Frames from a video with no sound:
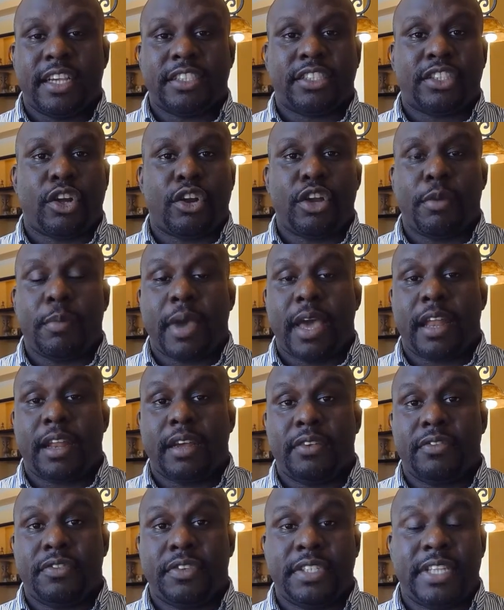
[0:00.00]
certain amount
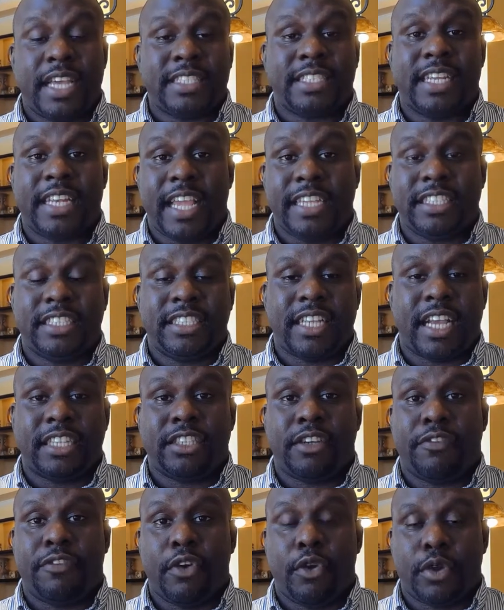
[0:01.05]
of destinations I
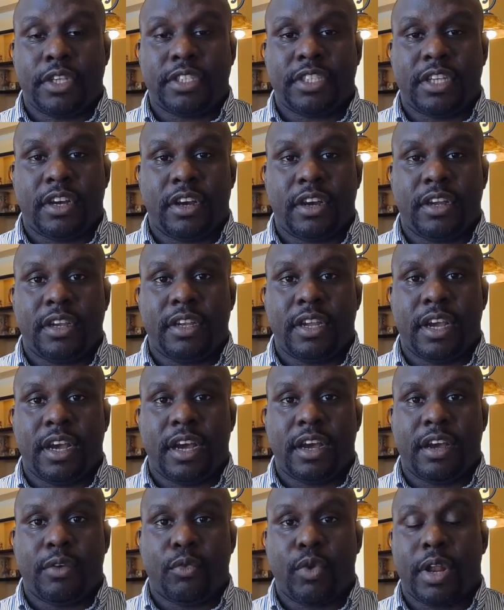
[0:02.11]
should focus on
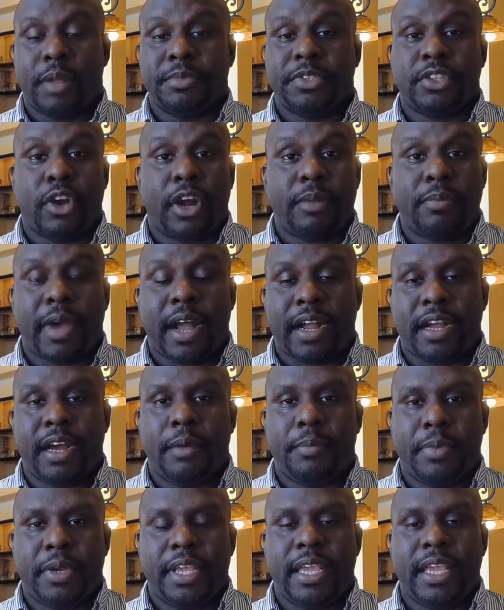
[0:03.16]
when I'm starting my
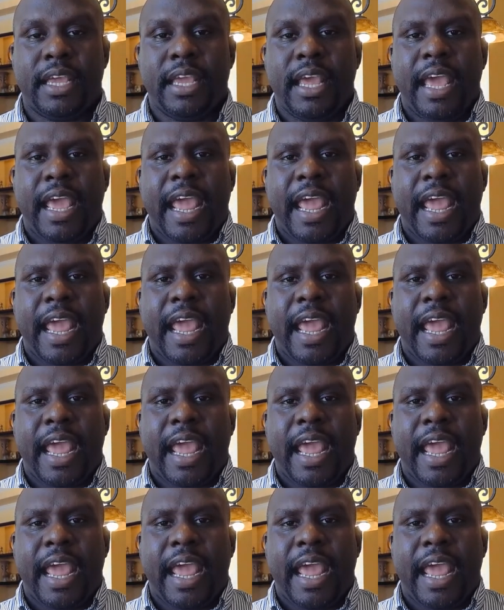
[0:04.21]
company?